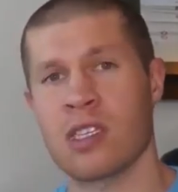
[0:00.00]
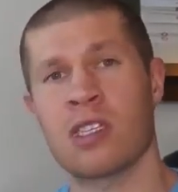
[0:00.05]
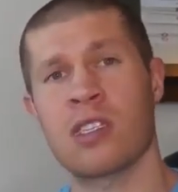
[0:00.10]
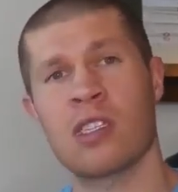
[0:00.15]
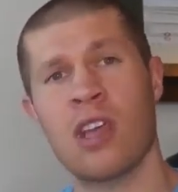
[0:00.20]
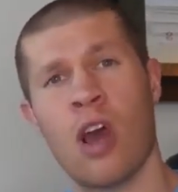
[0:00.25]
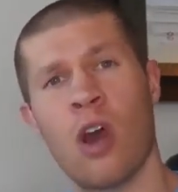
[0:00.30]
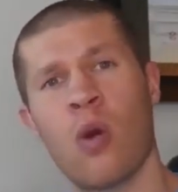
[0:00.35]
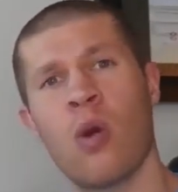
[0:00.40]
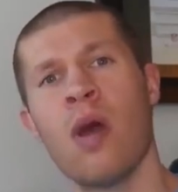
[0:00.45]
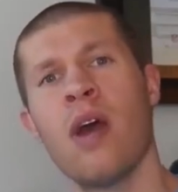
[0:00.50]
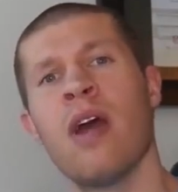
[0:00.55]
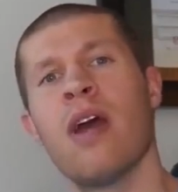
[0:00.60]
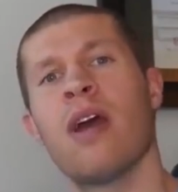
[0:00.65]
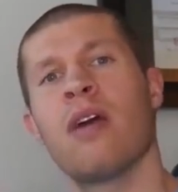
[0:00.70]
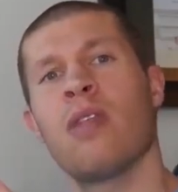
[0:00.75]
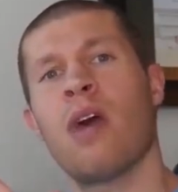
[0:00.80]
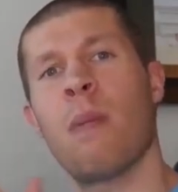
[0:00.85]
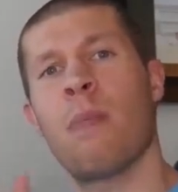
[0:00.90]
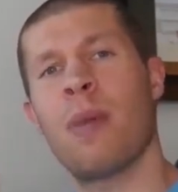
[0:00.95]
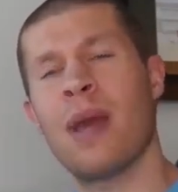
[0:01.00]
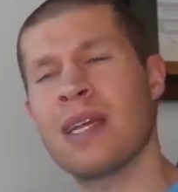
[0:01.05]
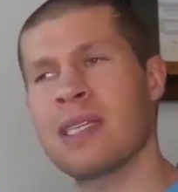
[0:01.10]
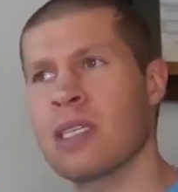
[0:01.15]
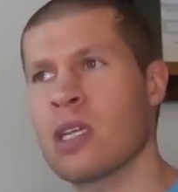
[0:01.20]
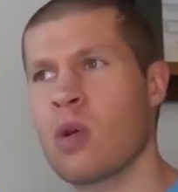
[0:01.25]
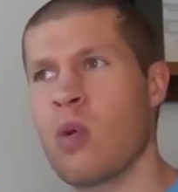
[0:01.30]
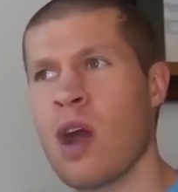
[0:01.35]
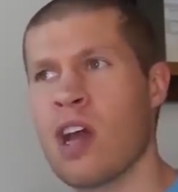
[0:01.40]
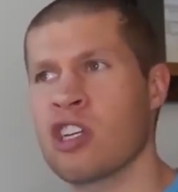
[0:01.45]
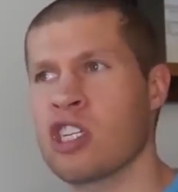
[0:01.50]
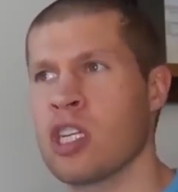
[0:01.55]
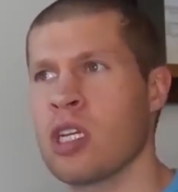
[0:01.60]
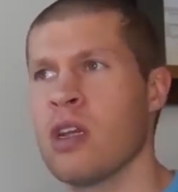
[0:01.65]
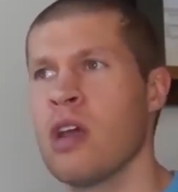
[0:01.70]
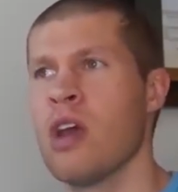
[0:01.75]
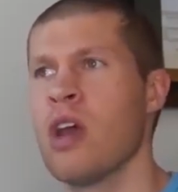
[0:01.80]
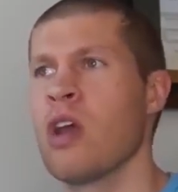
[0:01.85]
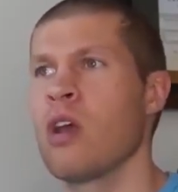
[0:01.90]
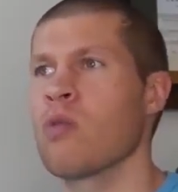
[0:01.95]
So that begs the
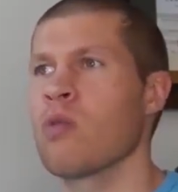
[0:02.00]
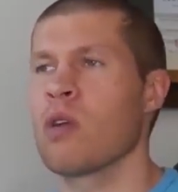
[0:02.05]
question,